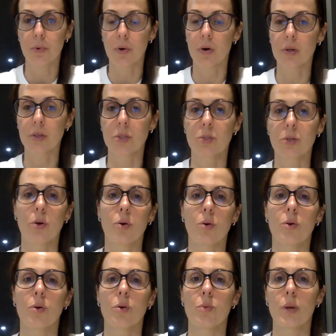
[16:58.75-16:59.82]
box
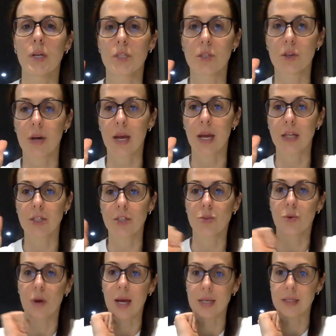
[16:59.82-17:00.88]
or raise your hand
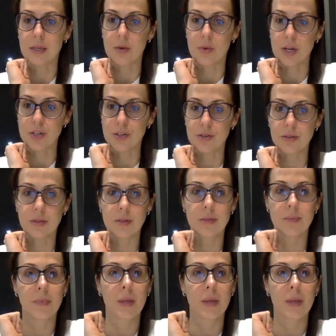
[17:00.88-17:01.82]
to ask questions.